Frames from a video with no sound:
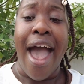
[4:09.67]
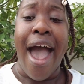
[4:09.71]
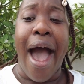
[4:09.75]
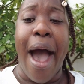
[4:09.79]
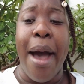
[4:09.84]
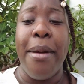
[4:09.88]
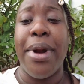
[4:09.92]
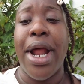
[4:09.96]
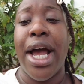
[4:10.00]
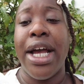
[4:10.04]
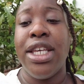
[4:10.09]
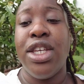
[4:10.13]

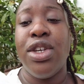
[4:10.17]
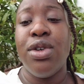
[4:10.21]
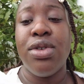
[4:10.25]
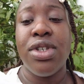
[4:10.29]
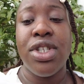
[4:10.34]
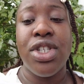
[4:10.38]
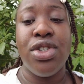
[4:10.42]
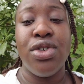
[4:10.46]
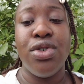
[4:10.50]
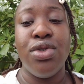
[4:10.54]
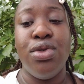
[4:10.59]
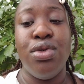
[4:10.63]
I'm not
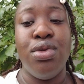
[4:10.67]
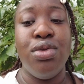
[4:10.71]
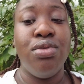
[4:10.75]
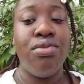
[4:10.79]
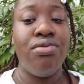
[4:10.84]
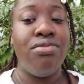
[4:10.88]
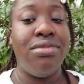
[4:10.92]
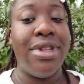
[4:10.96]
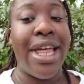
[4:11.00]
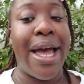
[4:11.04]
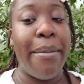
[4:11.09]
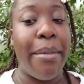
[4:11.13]
used to
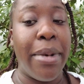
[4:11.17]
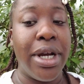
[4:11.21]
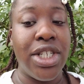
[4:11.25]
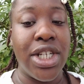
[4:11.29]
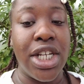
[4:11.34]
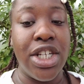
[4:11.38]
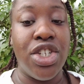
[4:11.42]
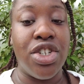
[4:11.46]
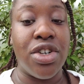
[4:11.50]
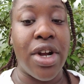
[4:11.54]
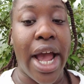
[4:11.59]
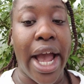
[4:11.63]
that much
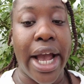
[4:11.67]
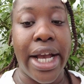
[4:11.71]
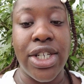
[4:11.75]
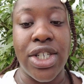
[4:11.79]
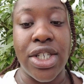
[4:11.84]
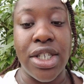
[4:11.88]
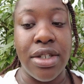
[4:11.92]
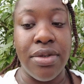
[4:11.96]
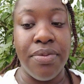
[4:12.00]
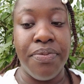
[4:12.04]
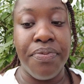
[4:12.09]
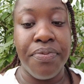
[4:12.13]

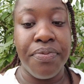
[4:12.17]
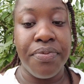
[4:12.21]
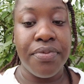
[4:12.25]
interaction.